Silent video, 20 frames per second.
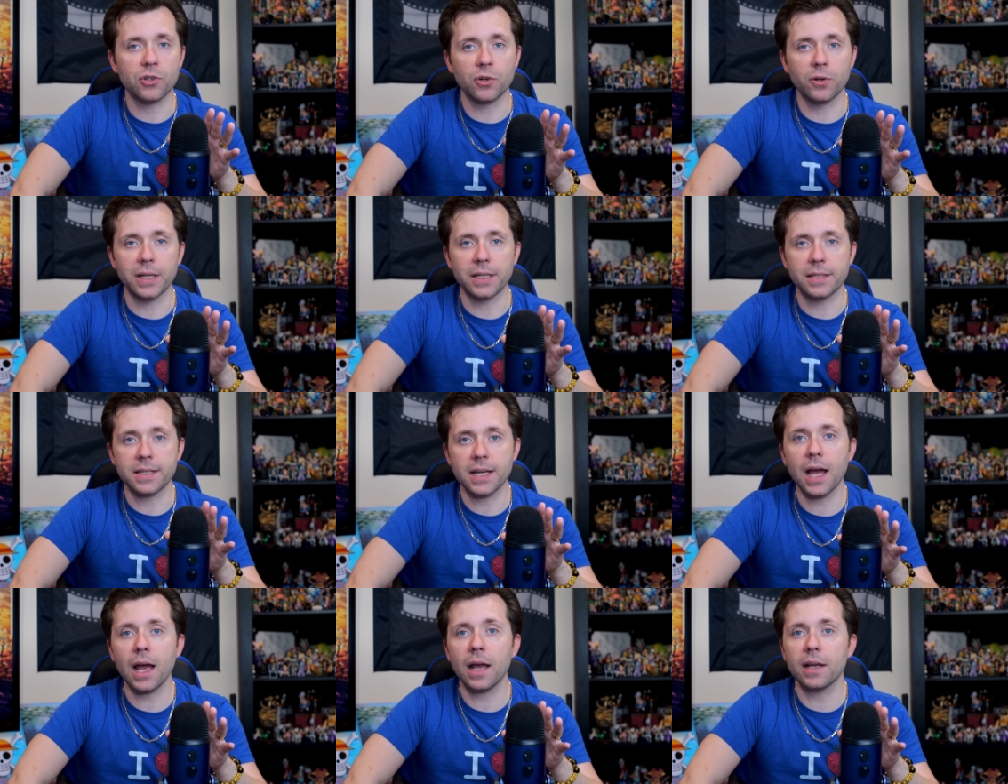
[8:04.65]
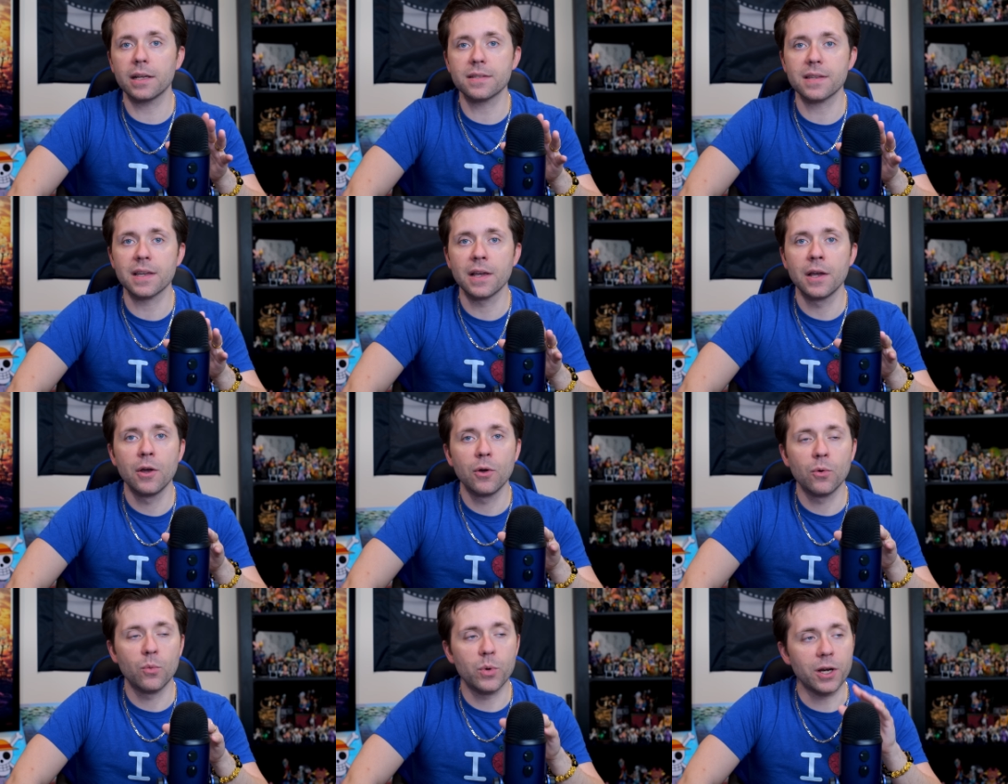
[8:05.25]
of turning tides,
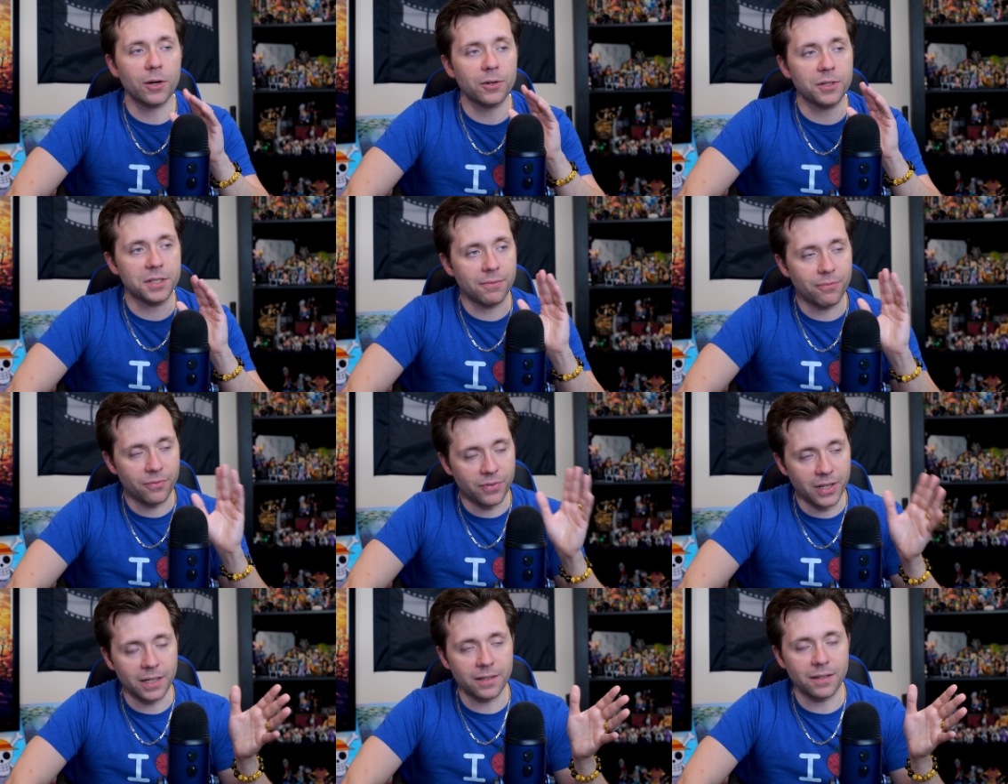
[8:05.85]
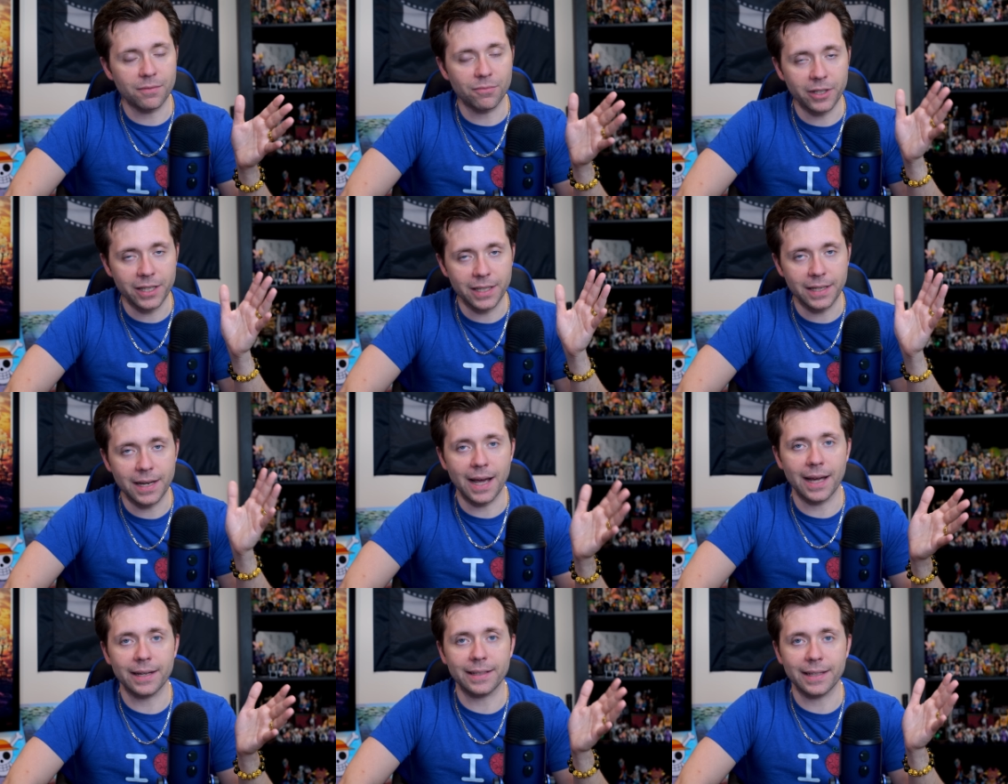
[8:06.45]
we are definitively
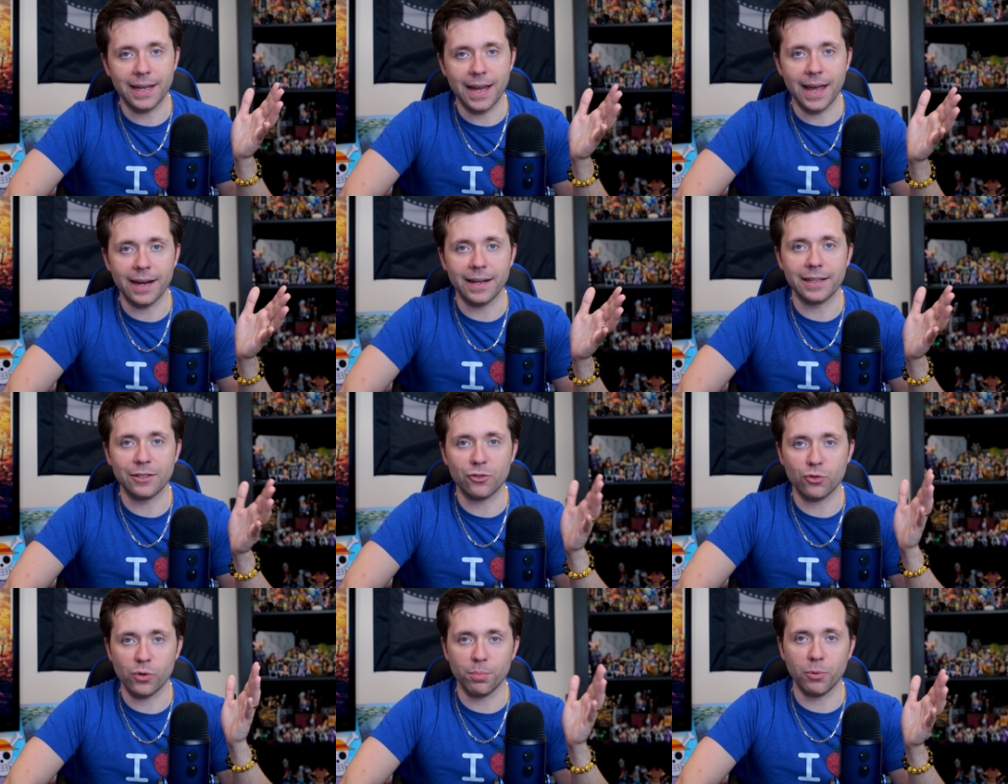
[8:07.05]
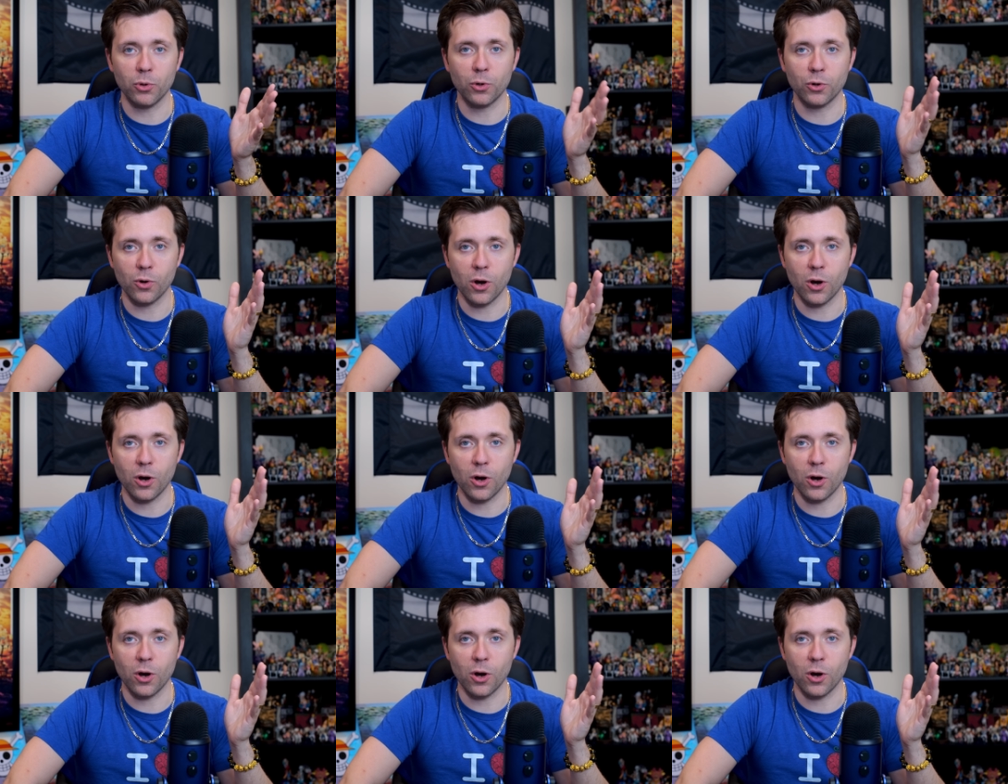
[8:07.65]
not getting Triple